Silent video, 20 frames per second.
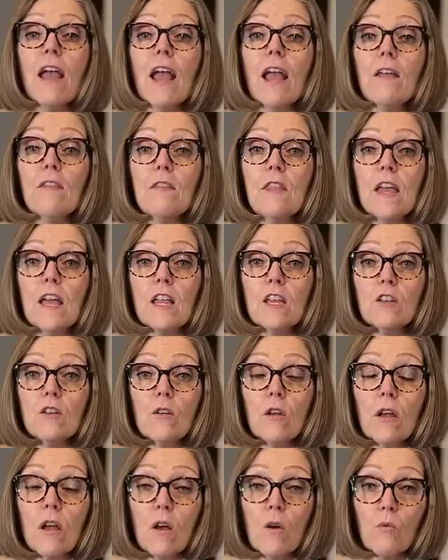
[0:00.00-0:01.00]
and
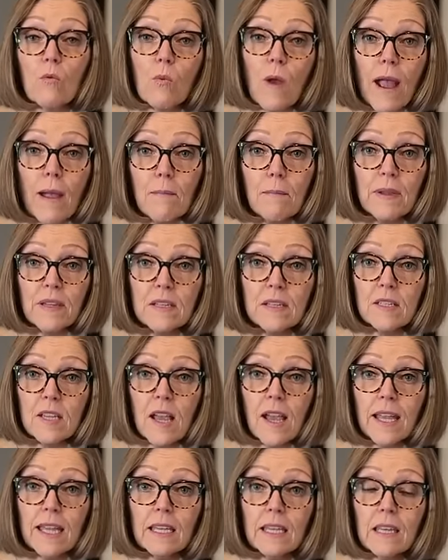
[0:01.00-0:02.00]
then wrap it
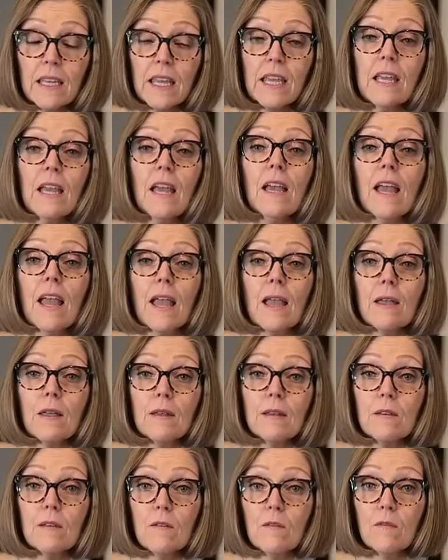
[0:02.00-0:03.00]
tightly,
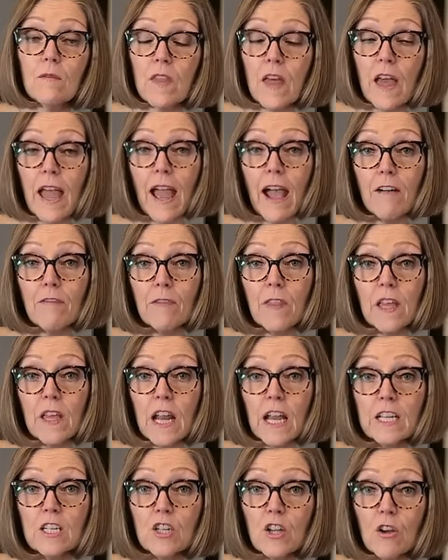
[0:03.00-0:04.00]
and the half that
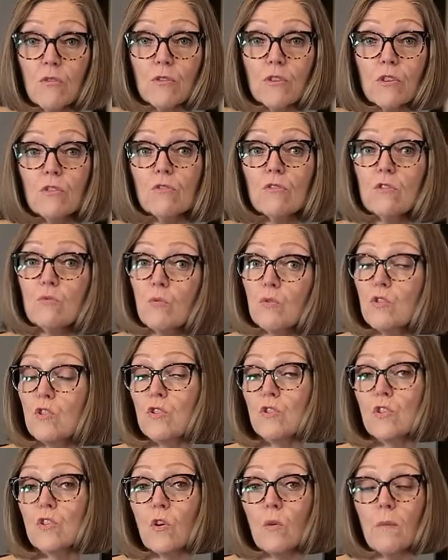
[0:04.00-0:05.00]
I don't use will
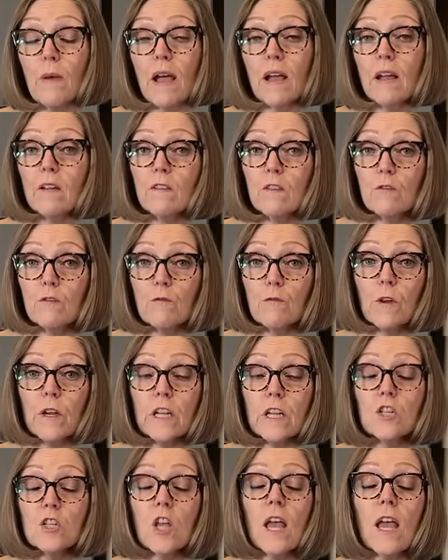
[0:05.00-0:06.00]
just go back in the
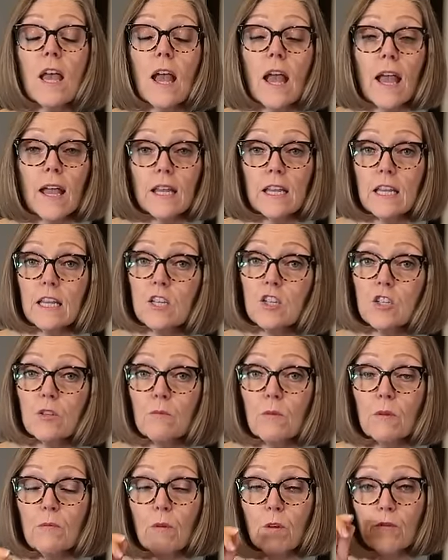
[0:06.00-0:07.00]
fridge, and it
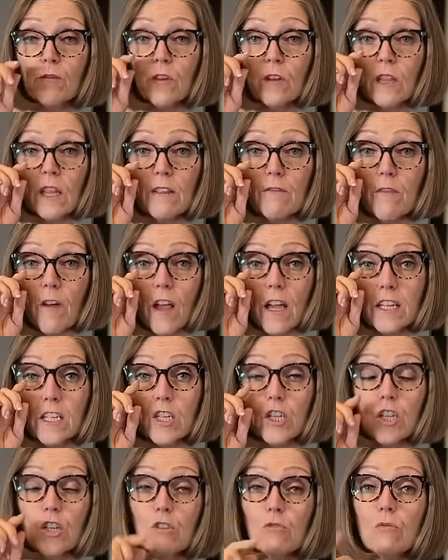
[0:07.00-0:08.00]
should be perfectly fine
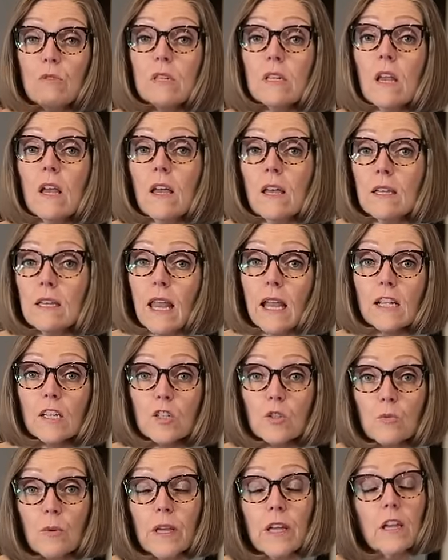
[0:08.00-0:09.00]
to use
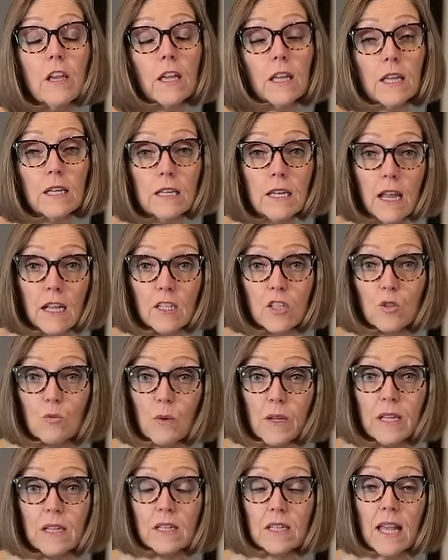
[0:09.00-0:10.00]
next week in next
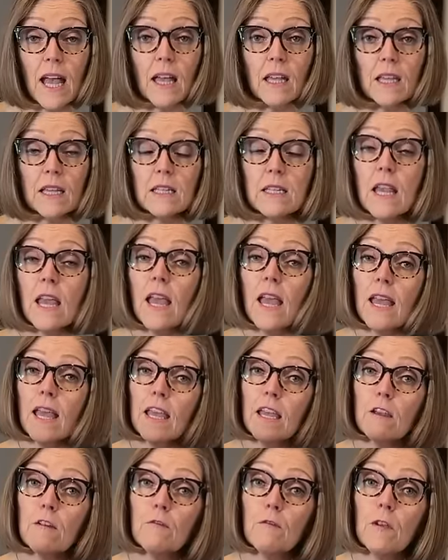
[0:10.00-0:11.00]
week's salads.
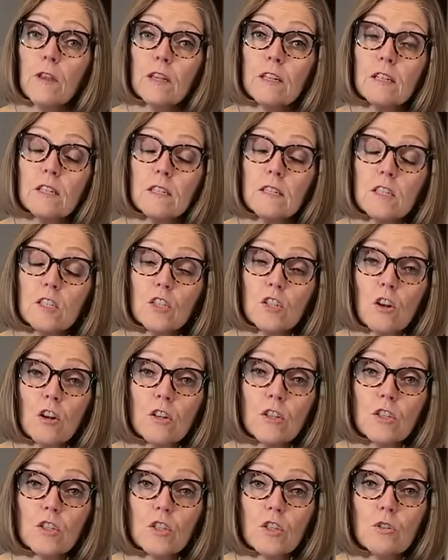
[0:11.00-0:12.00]
If it
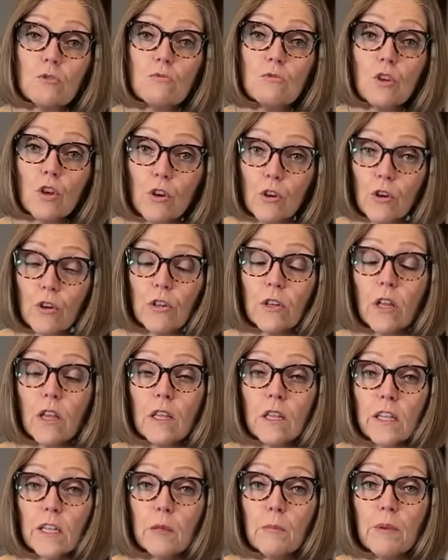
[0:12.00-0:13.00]
starts to turn
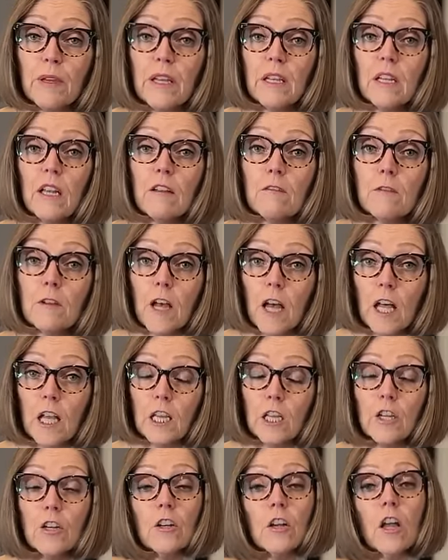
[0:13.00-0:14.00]
a little bit of
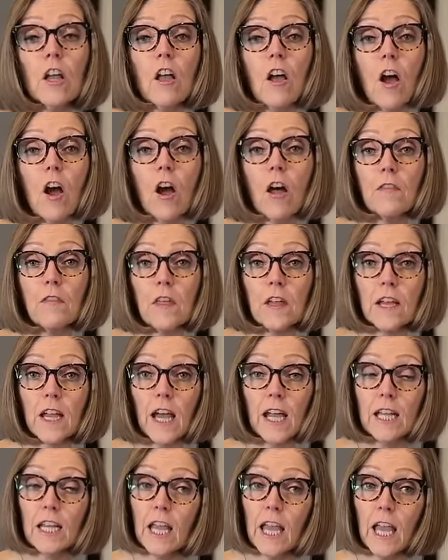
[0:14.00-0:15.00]
color on the
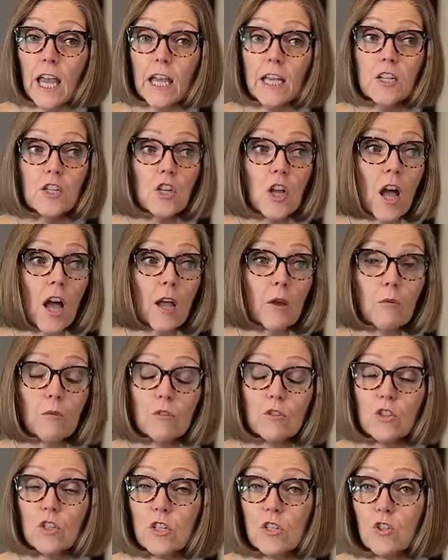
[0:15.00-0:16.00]
cut edge, I
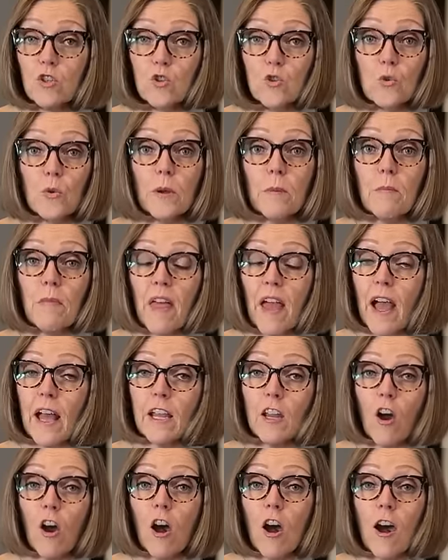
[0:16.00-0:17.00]
will just trim
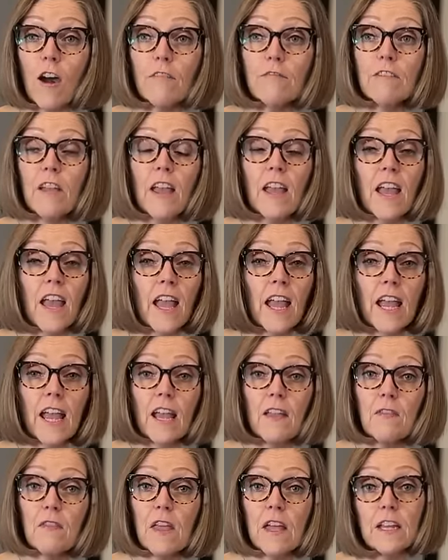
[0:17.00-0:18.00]
that off
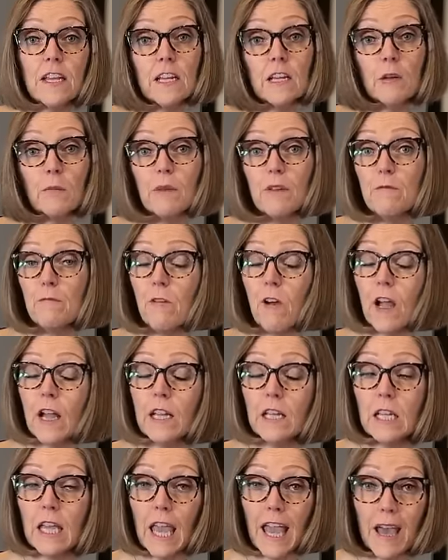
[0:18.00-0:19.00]
and then it'll be
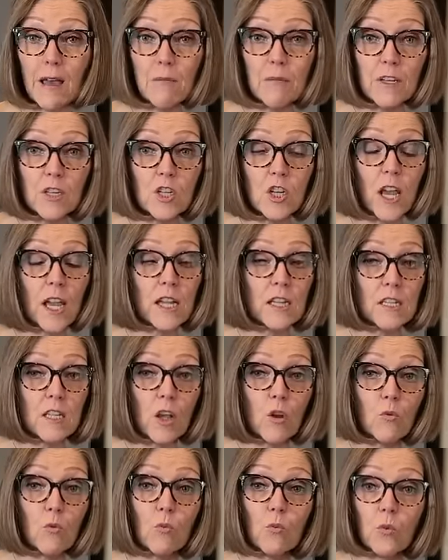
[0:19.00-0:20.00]
fine. Cabbage has
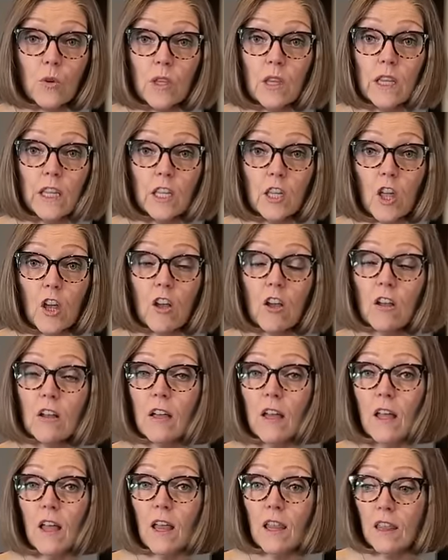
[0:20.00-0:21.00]
a really
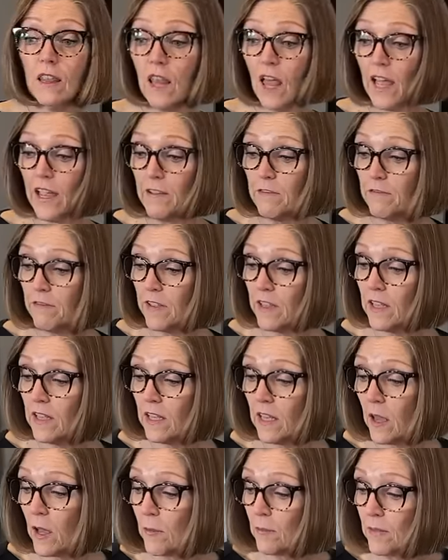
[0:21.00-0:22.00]
long life,
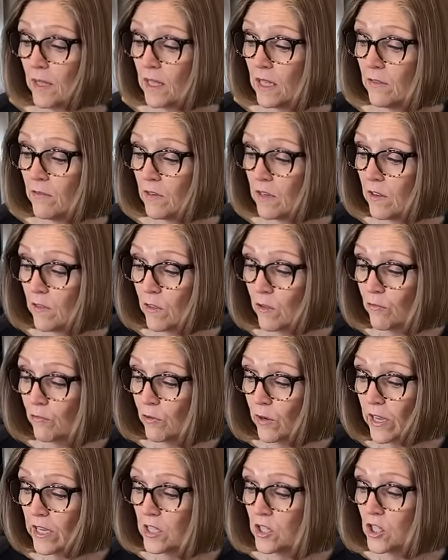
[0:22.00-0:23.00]
even in the
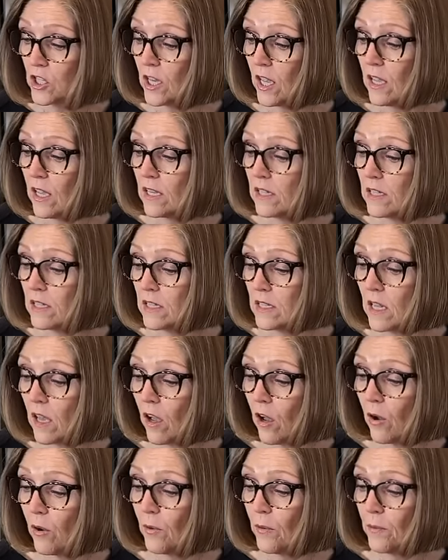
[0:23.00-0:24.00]
fridge.
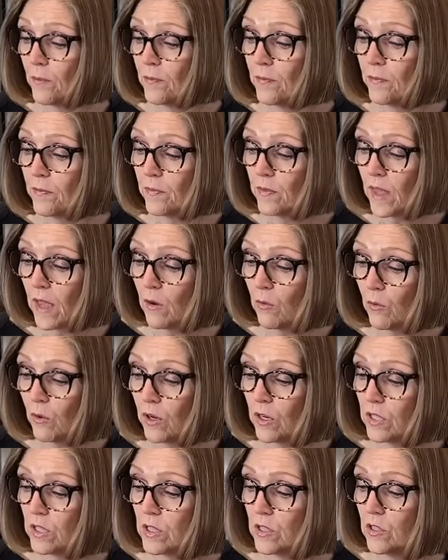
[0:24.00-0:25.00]
So that
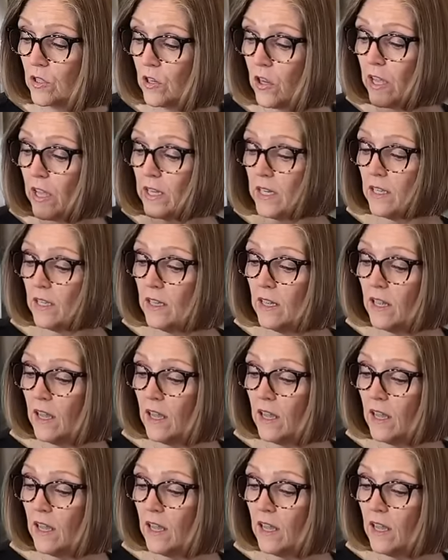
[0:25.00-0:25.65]
works good.